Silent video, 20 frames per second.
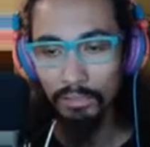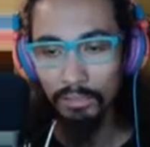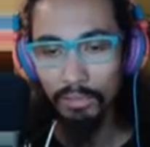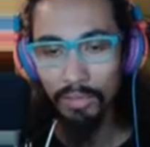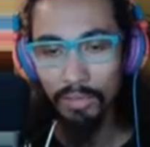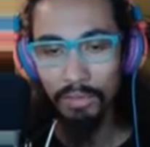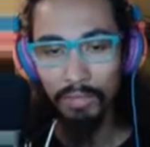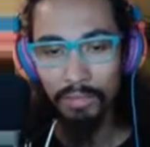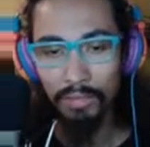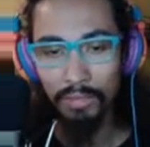
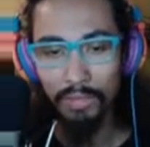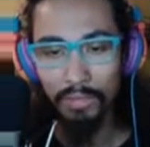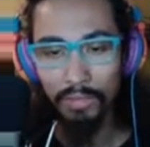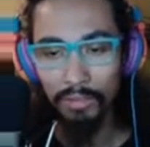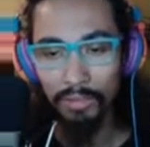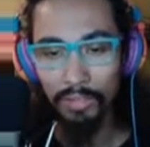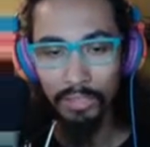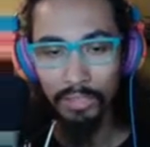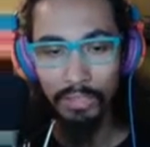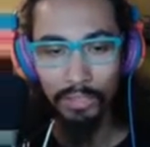a title
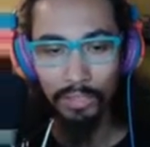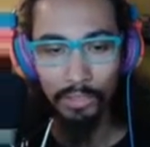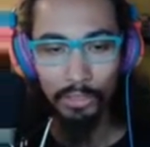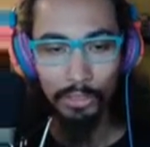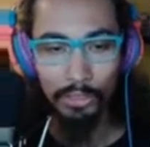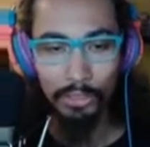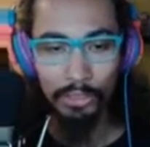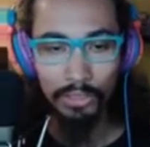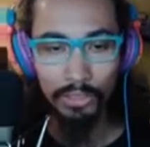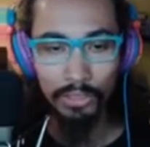in
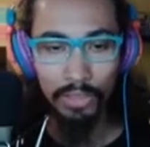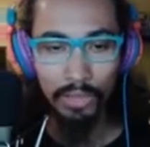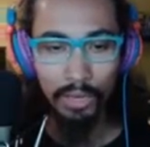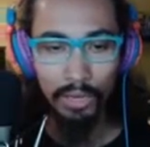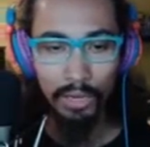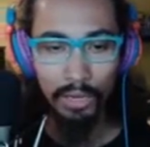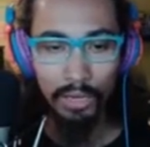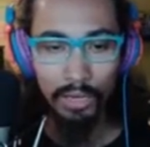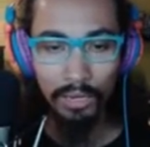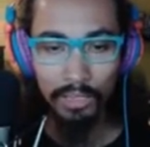English,
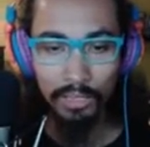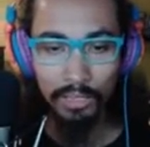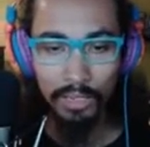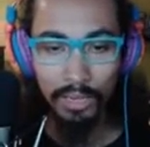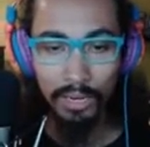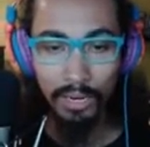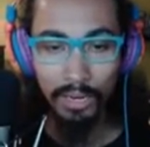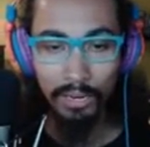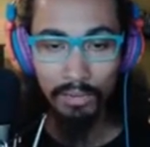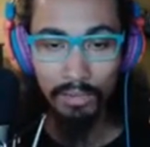and
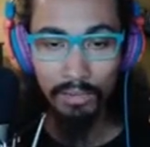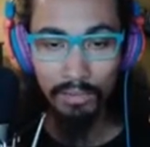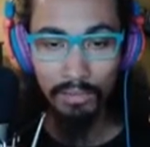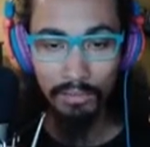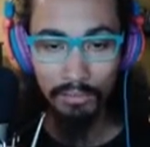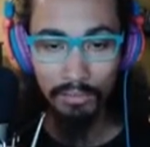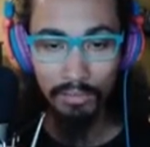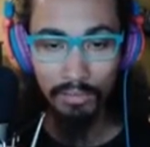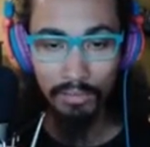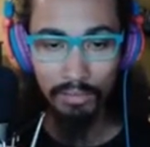
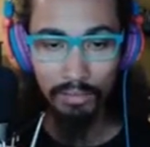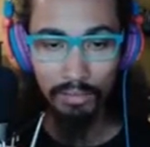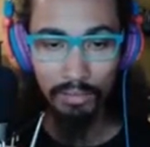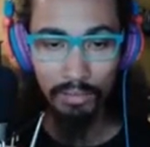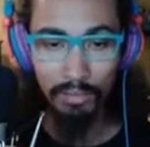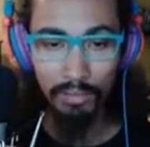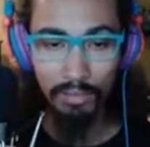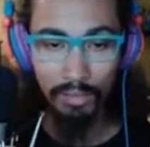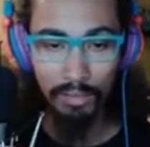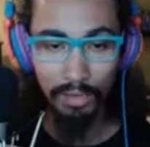
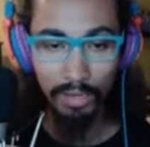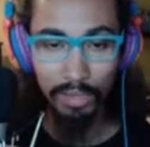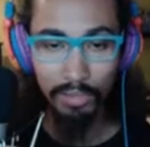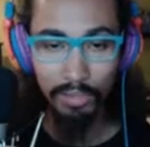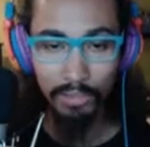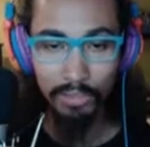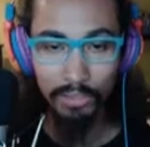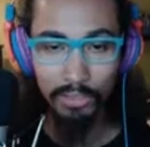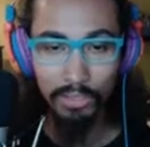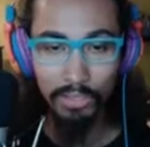it
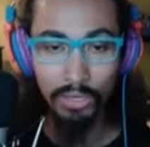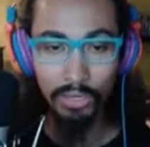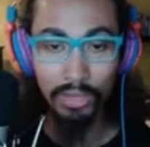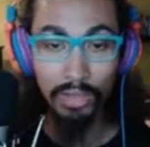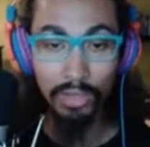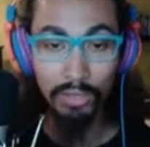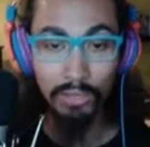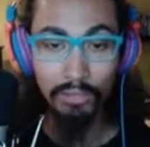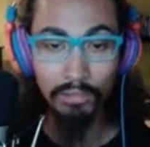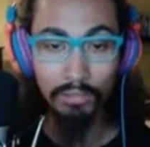had this
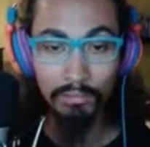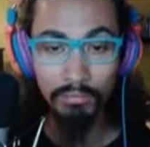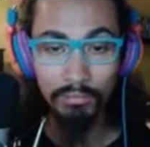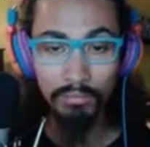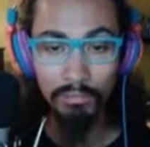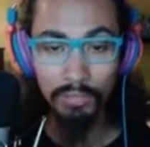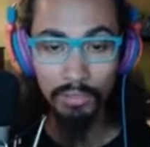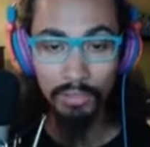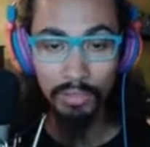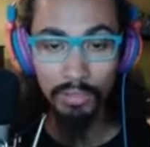car
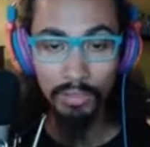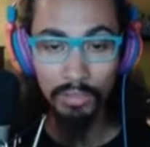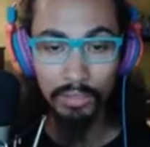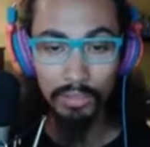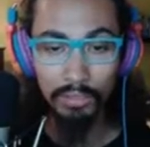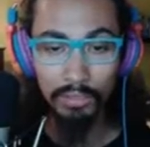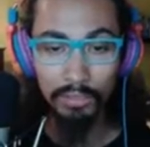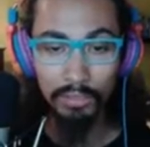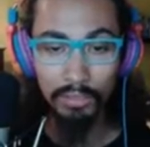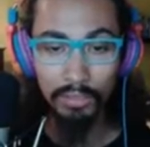on the
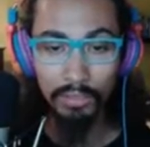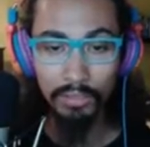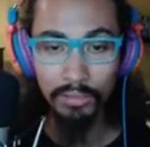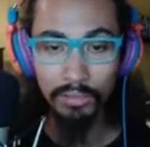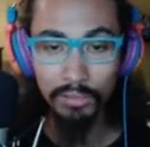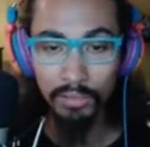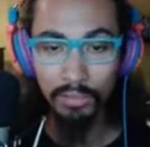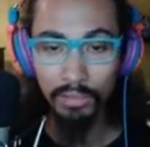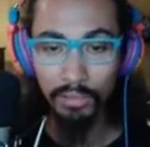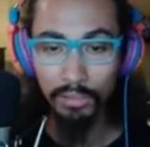cover,
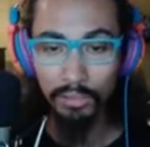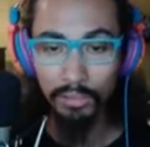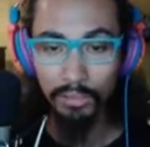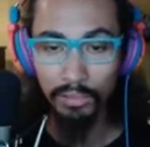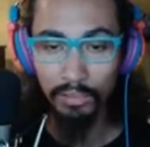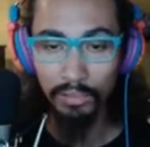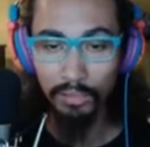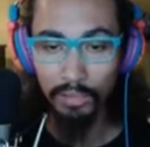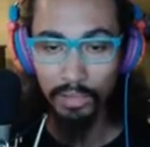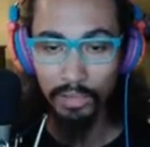the
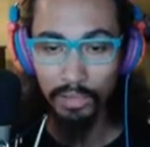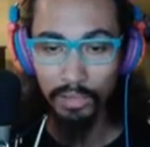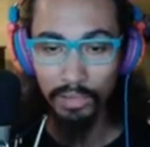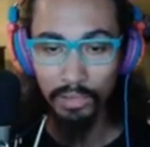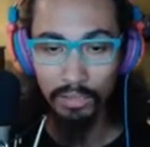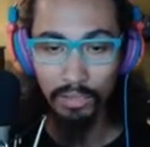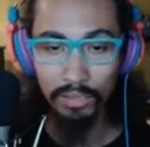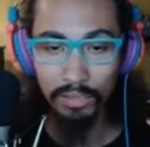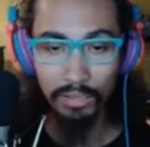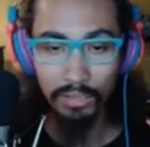
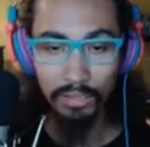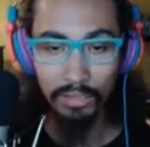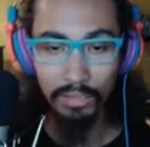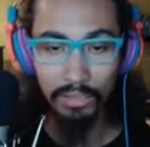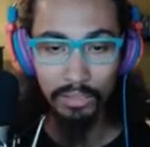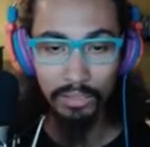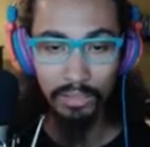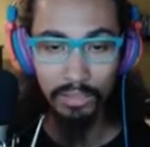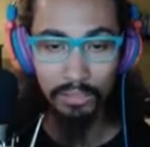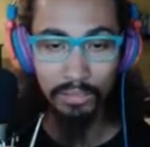AE86,
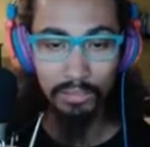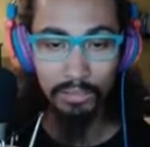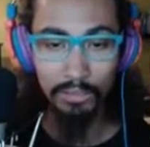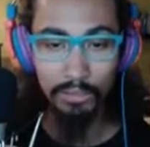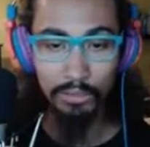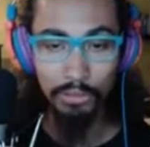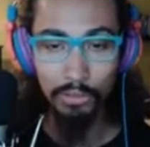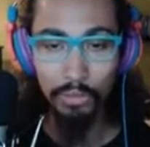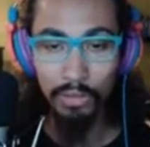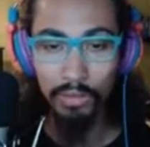the
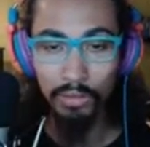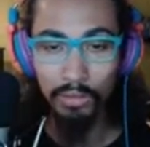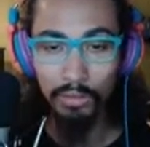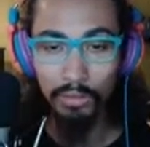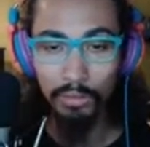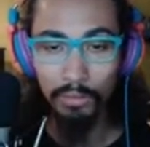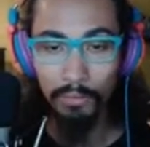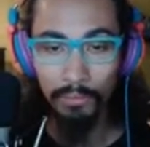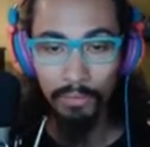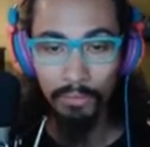Trueno.
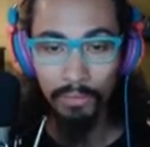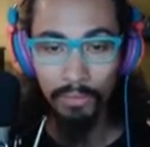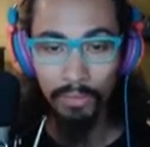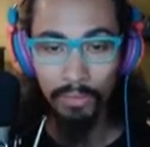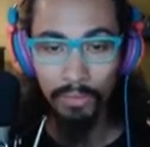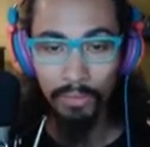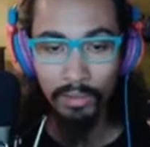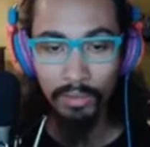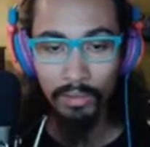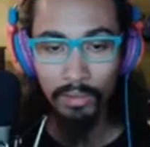
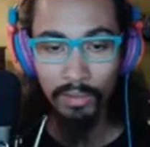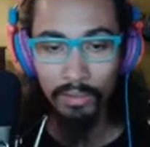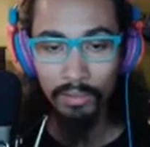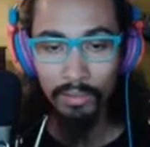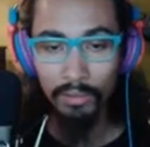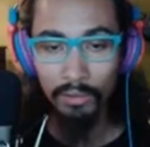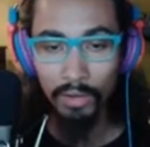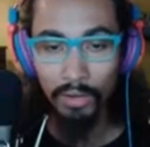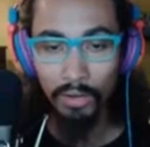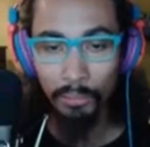
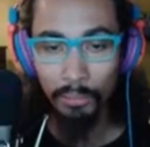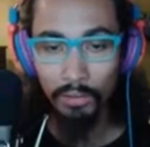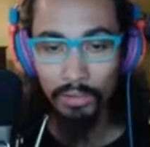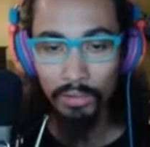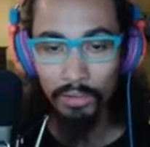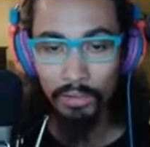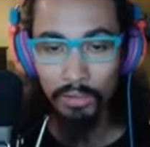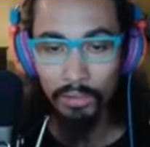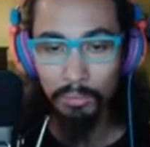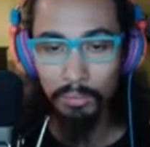So I picked
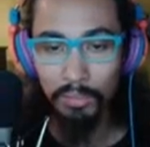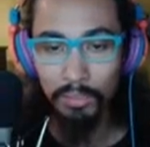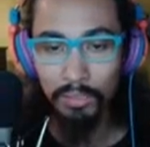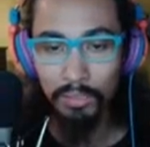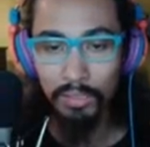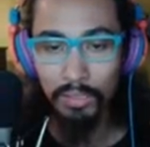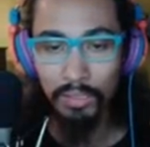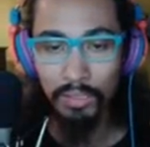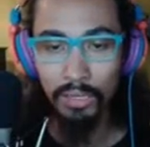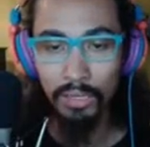it up, and
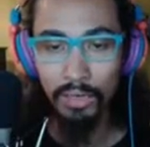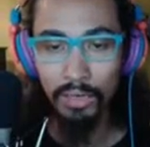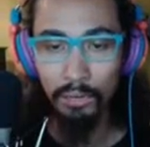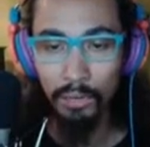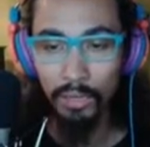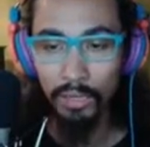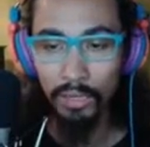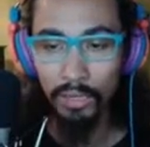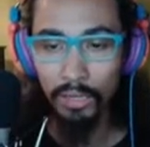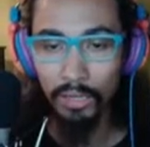that's how
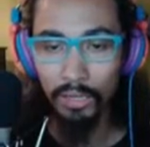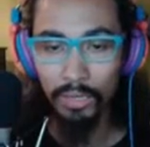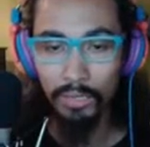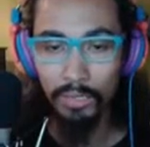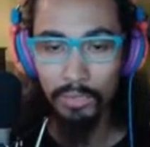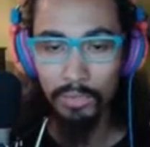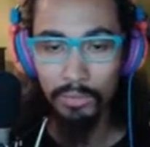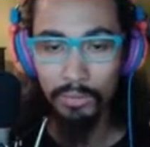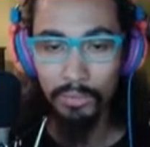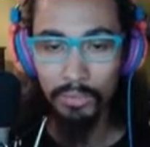I got
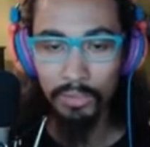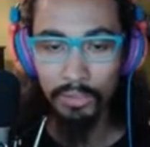into it.